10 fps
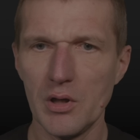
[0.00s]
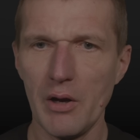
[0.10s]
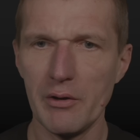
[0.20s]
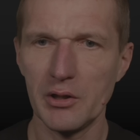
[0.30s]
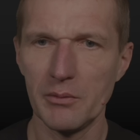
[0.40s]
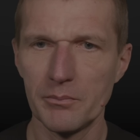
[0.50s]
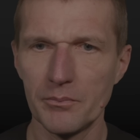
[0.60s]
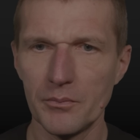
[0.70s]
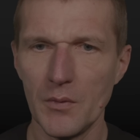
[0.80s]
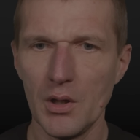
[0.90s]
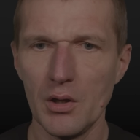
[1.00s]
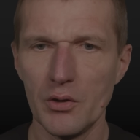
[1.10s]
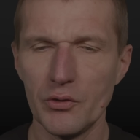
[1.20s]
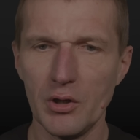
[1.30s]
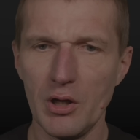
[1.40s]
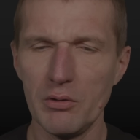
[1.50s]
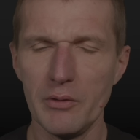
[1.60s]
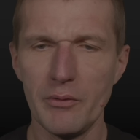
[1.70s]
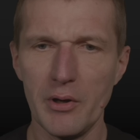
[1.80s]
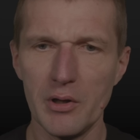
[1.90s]
character. So now,
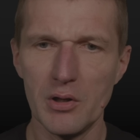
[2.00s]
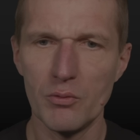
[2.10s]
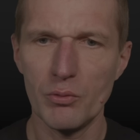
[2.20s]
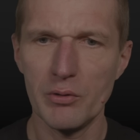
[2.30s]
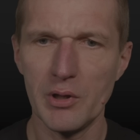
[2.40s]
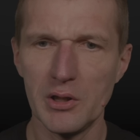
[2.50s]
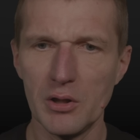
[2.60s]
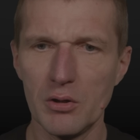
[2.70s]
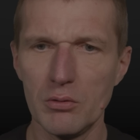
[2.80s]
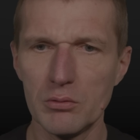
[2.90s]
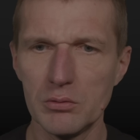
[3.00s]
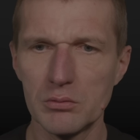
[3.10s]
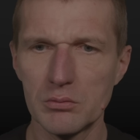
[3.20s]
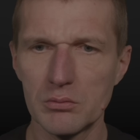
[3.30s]
if I rerun the code,